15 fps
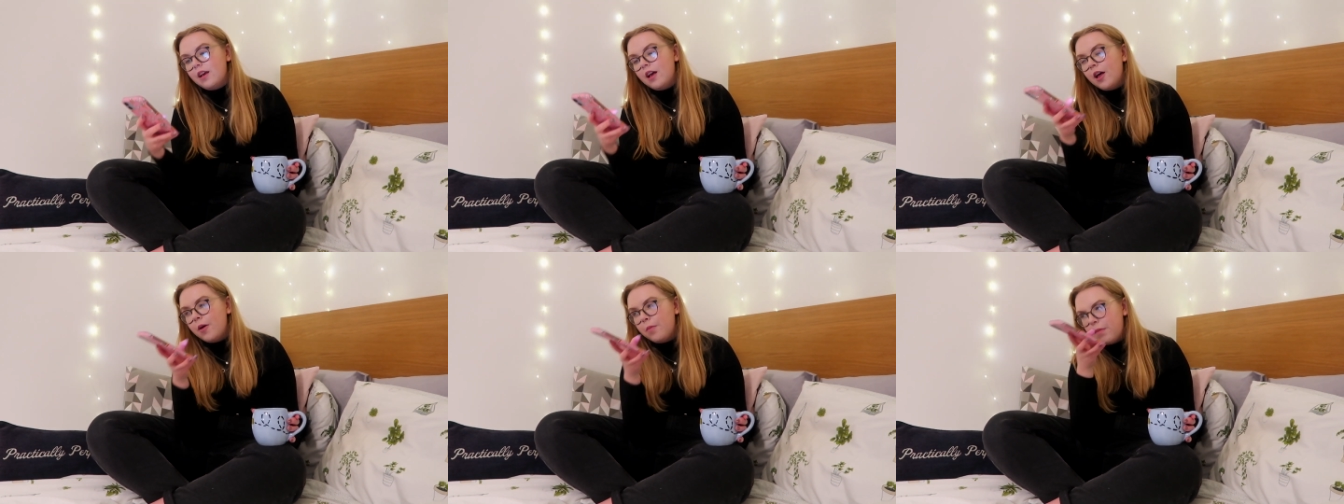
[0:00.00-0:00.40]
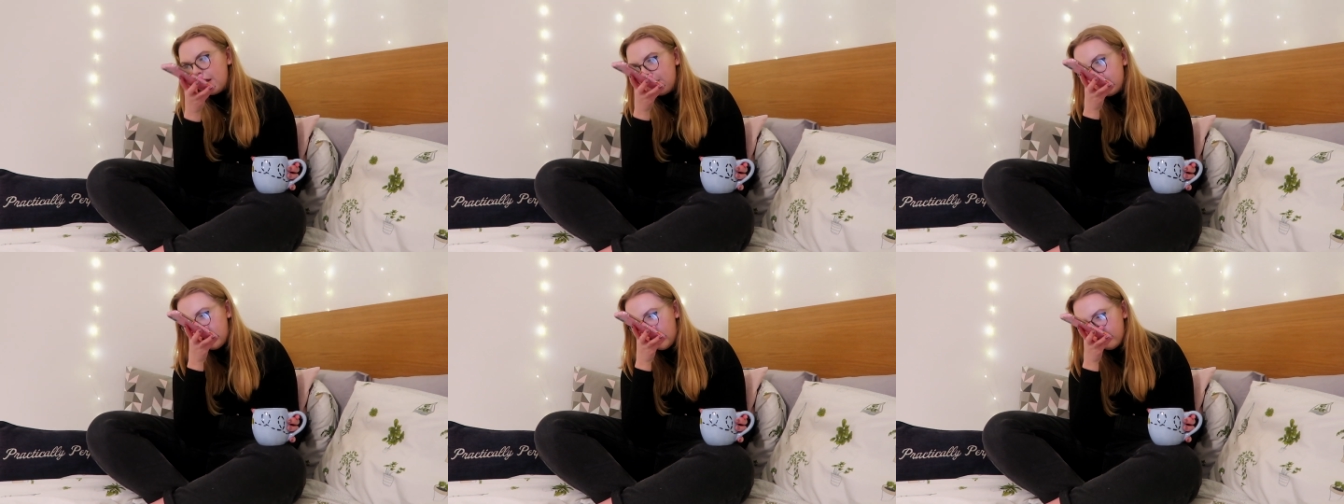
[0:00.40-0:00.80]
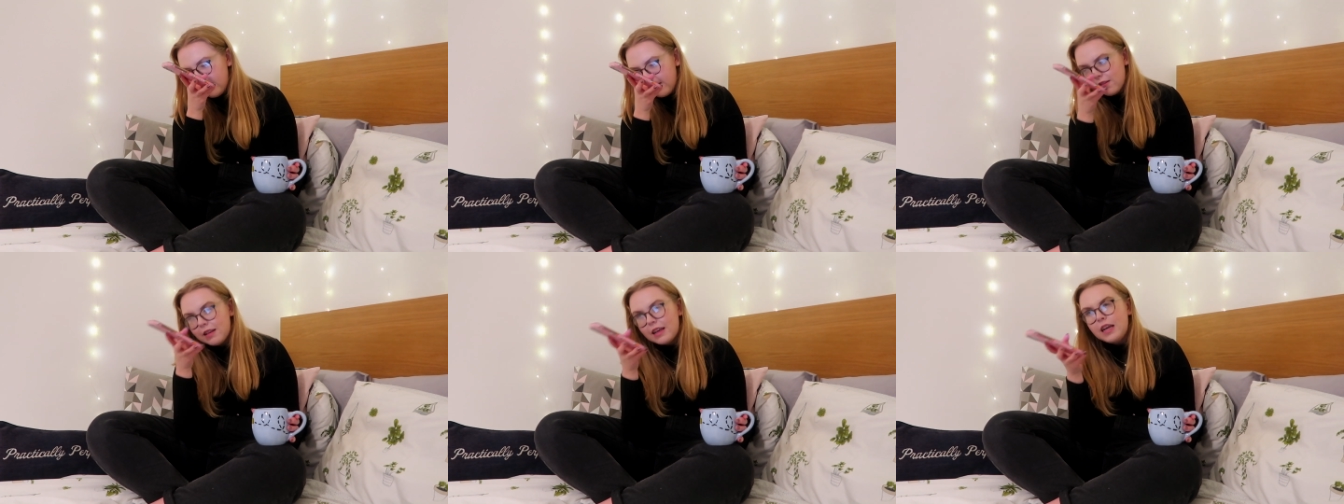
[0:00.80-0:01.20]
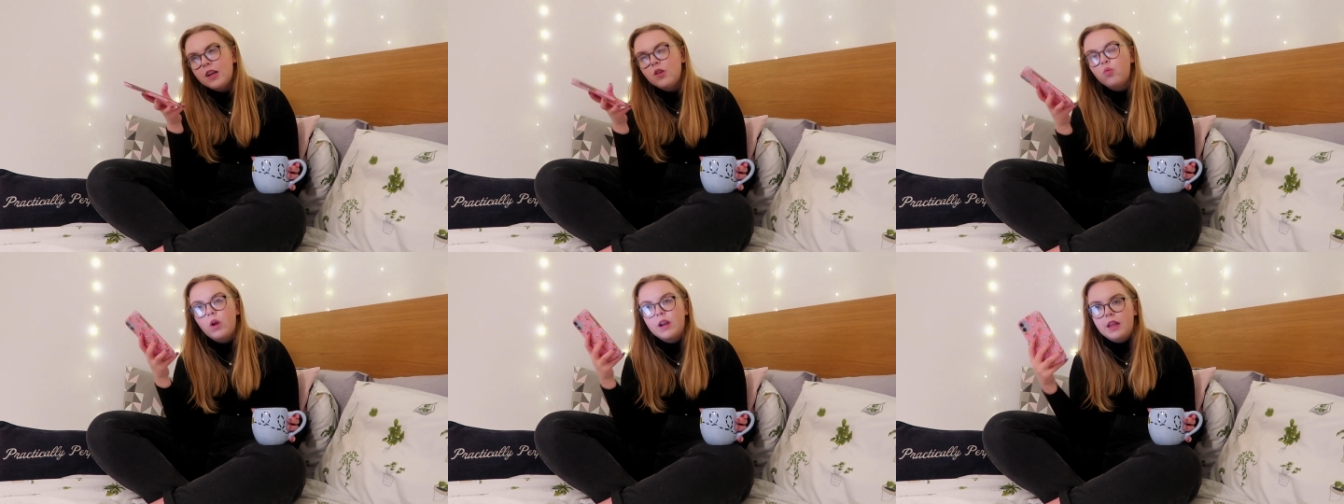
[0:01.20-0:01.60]
If you haven't
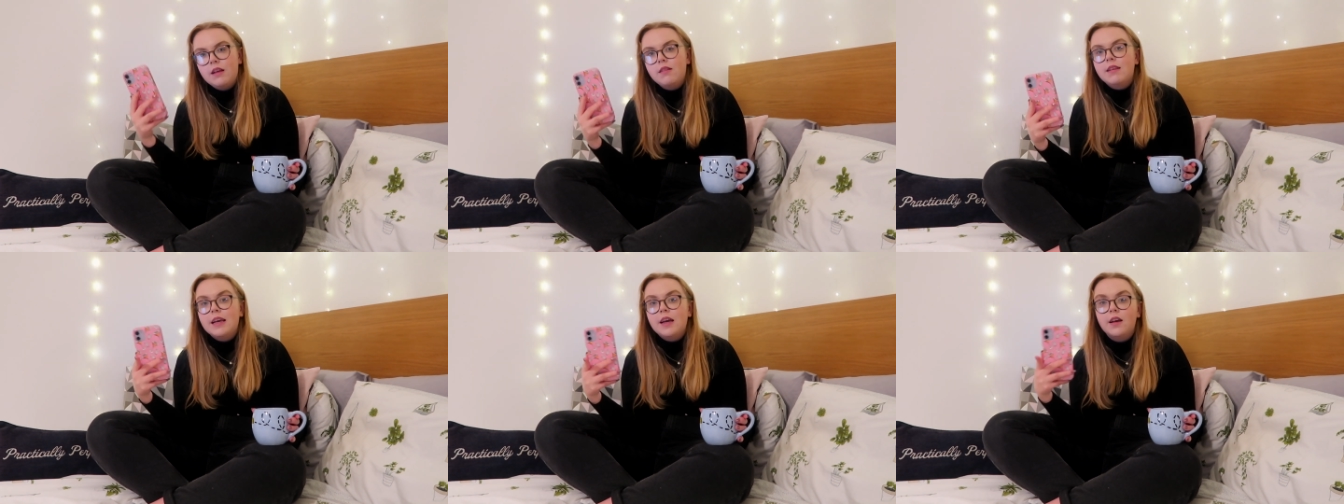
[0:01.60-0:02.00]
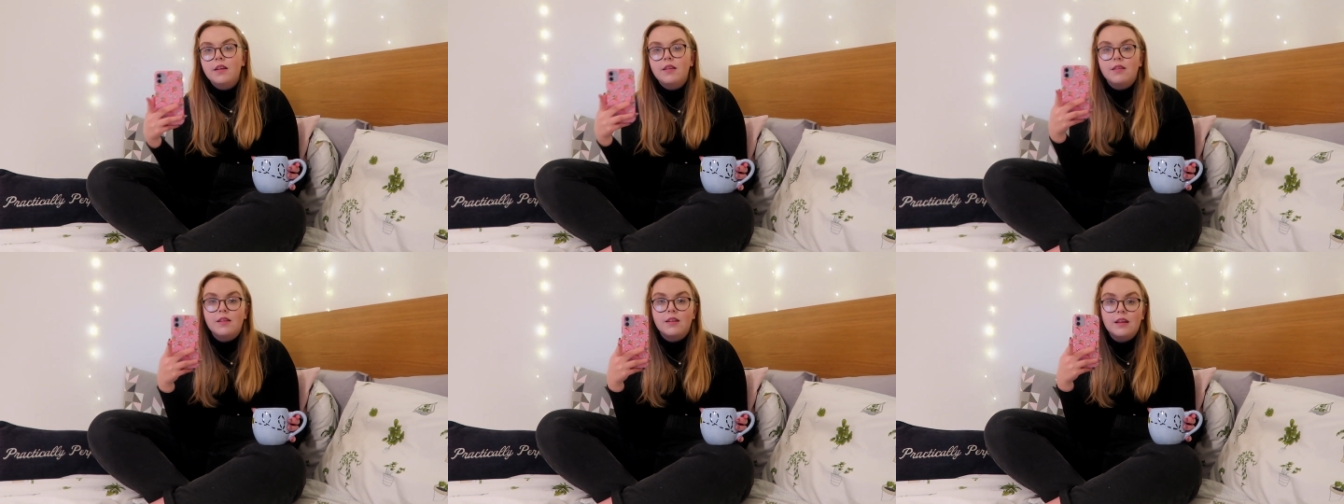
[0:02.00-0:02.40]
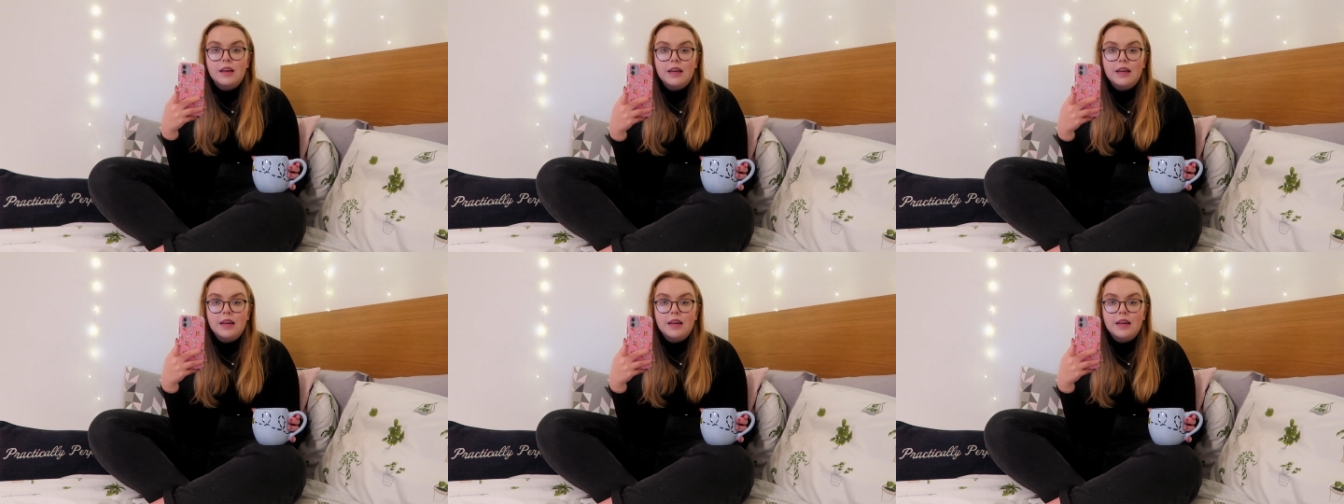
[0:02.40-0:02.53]
seen When They See Us,